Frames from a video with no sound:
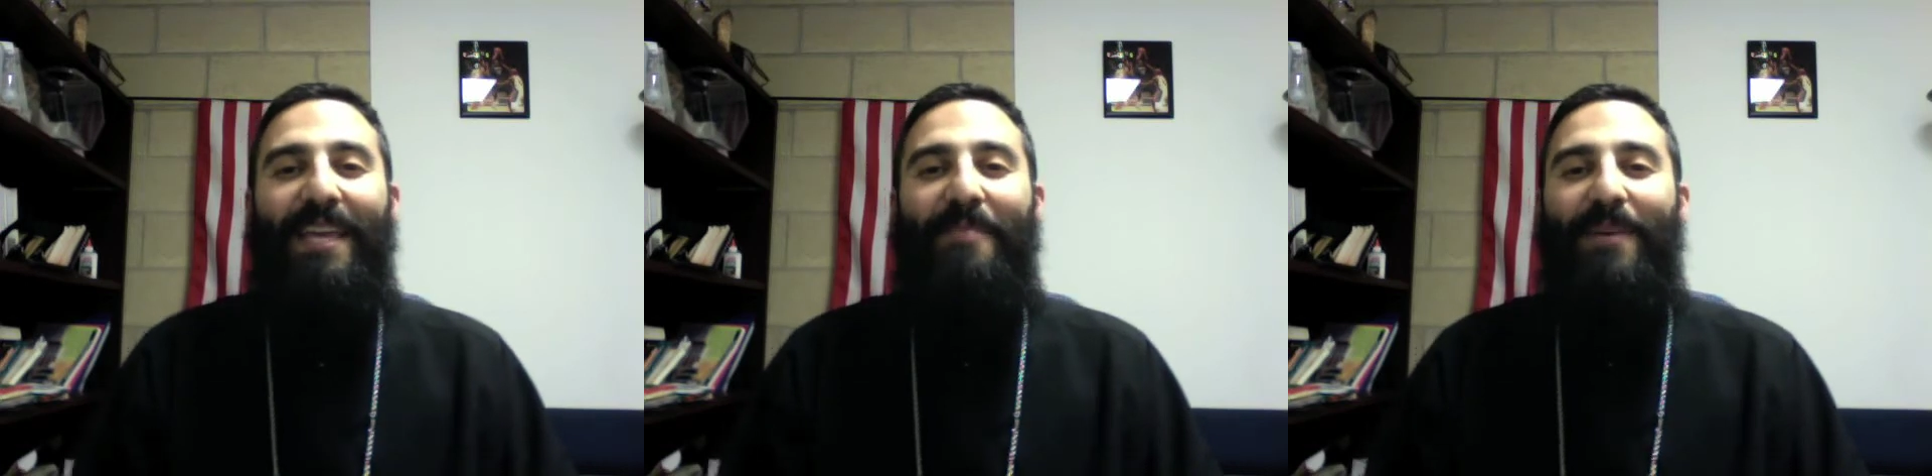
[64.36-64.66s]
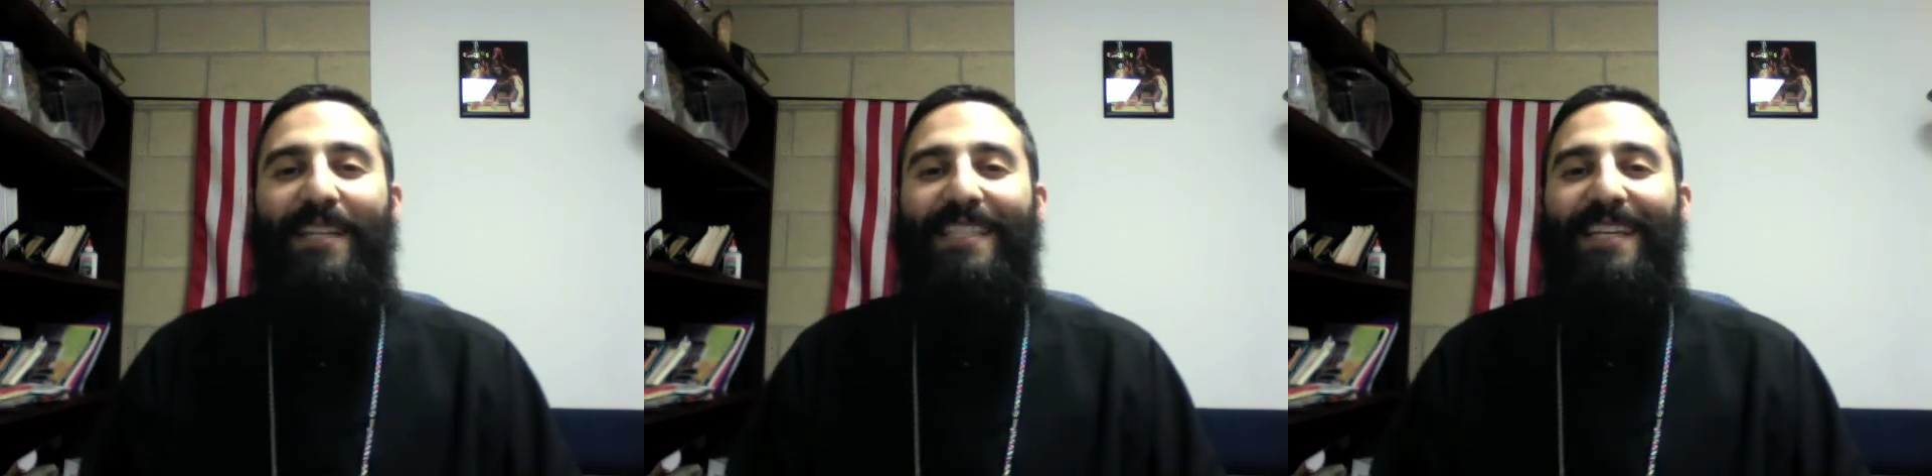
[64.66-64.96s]

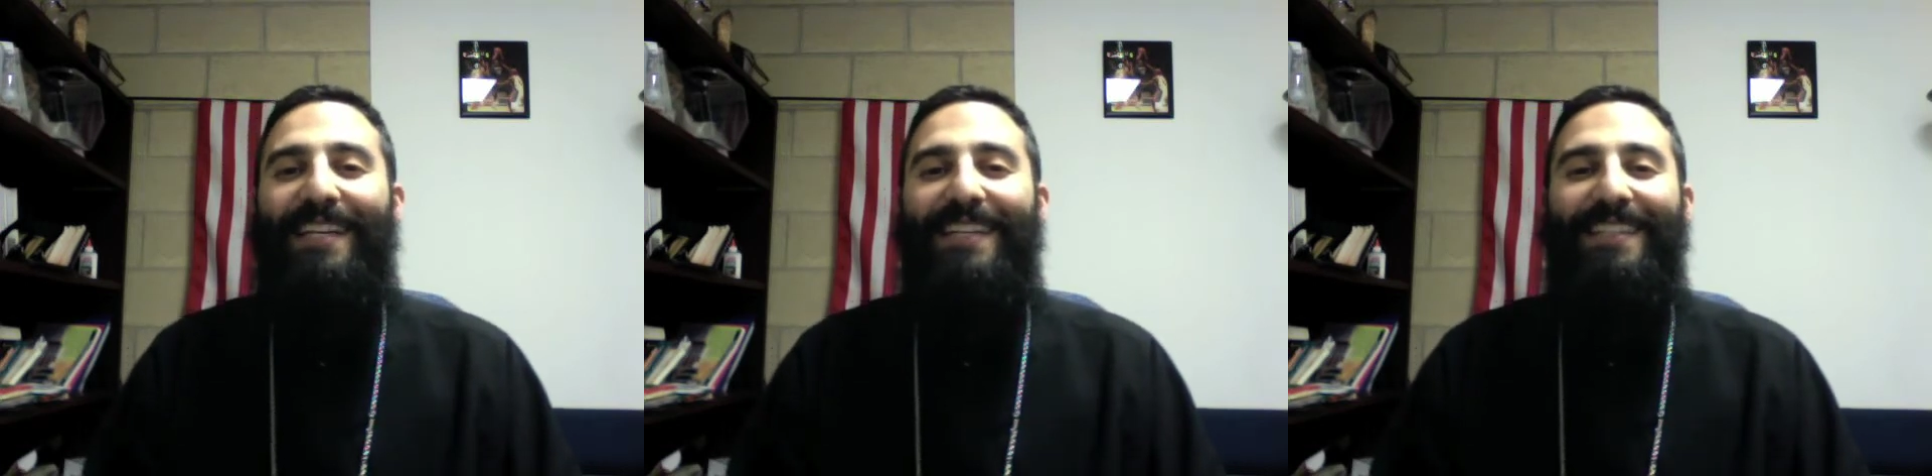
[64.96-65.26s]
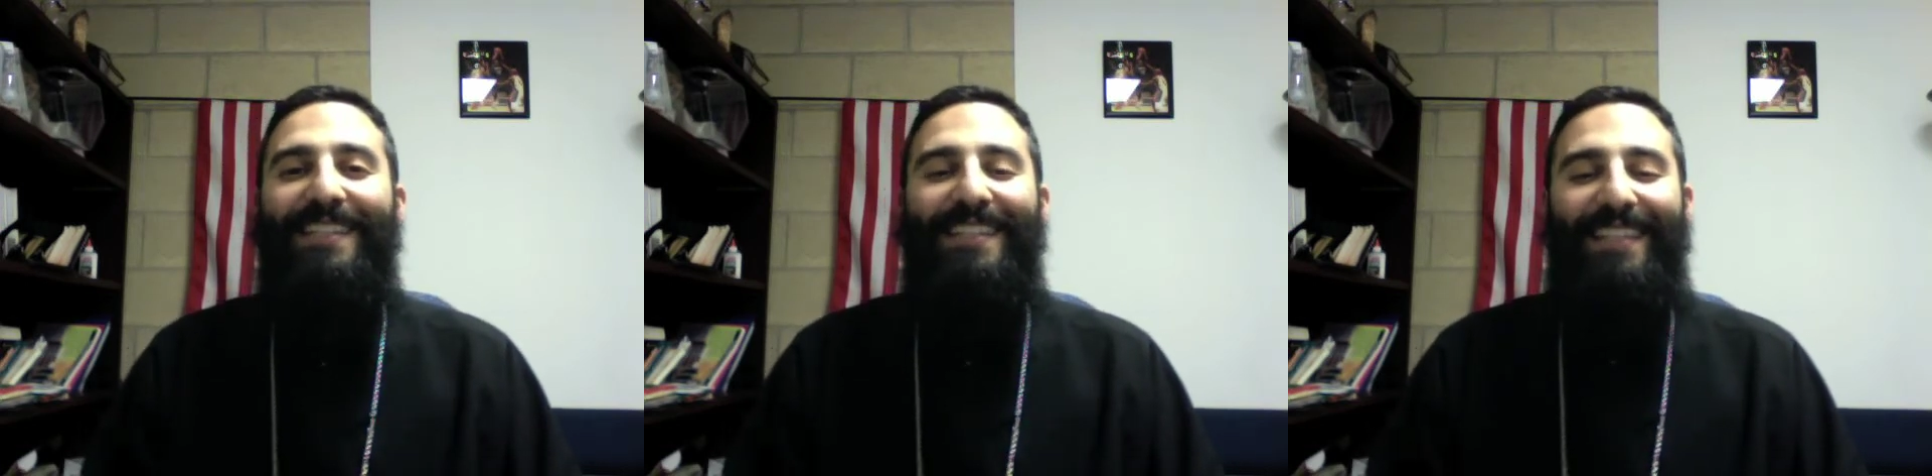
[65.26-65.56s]
but
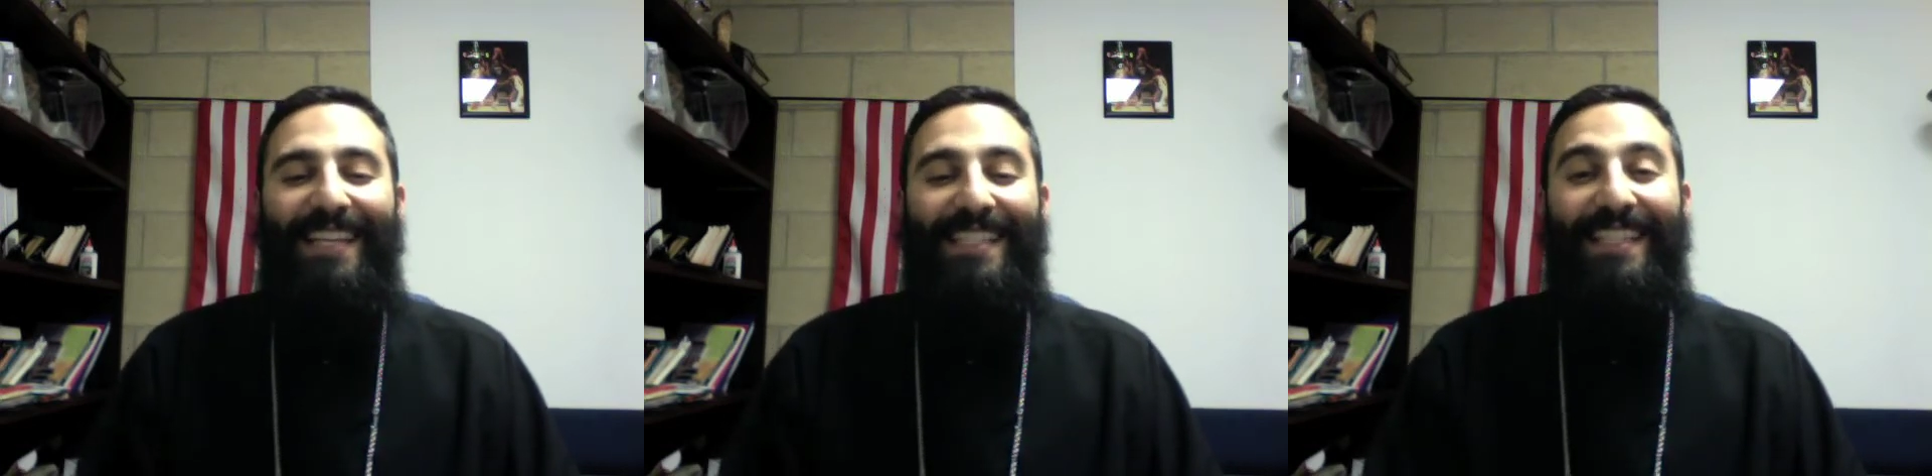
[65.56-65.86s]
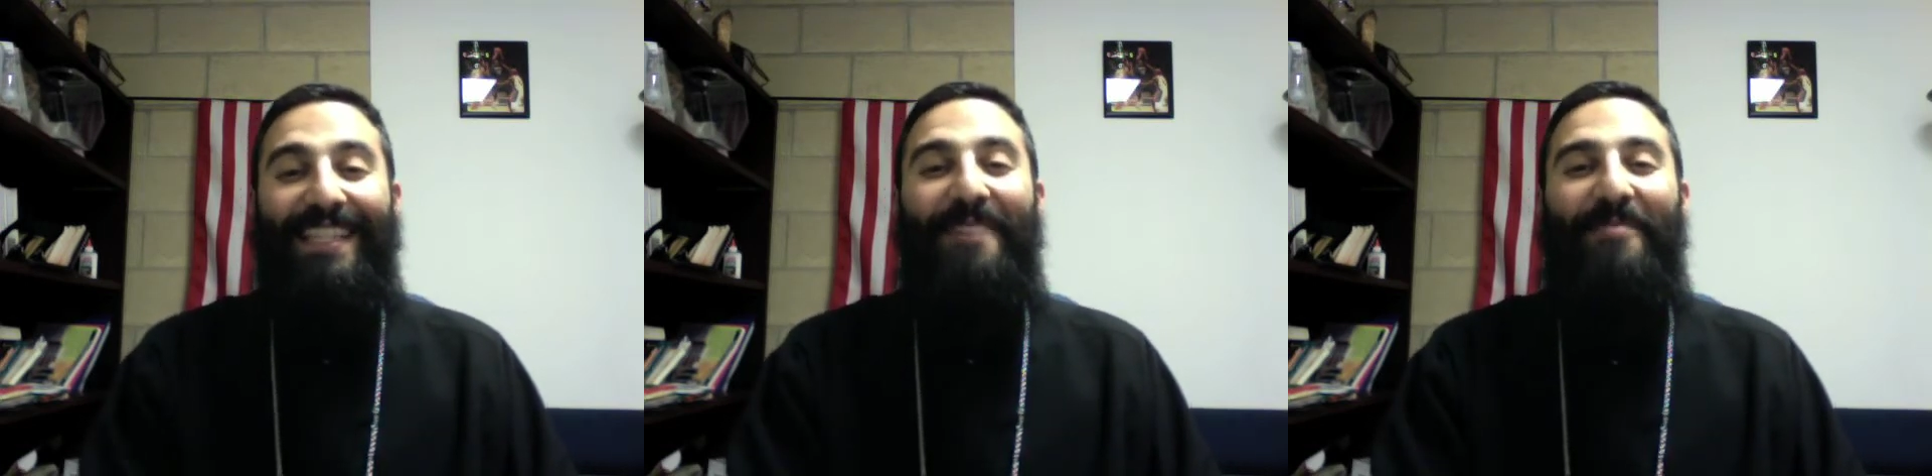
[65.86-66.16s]
he's a
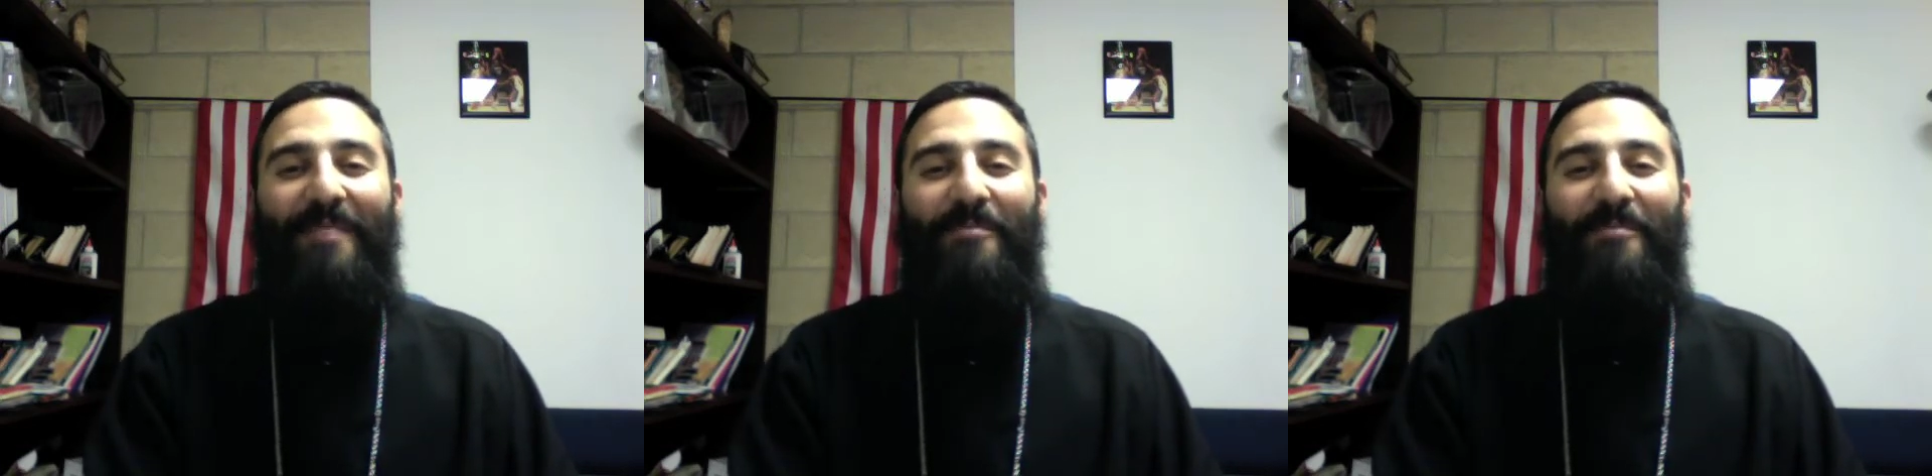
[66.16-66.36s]
little bit